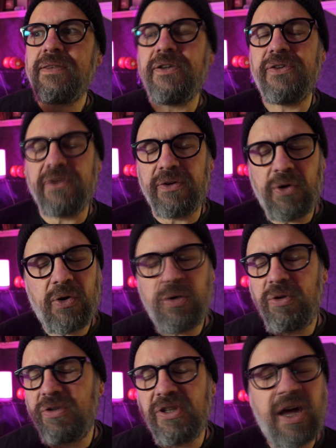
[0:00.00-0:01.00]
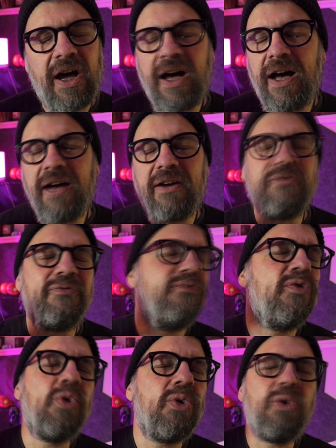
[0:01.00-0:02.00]
There's a whole law,
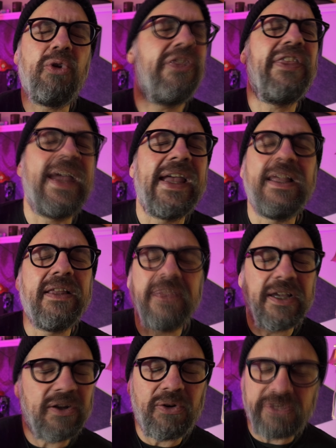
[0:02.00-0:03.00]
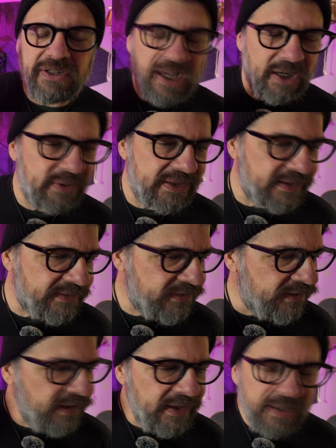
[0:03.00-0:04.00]
rule thing that goes along with this.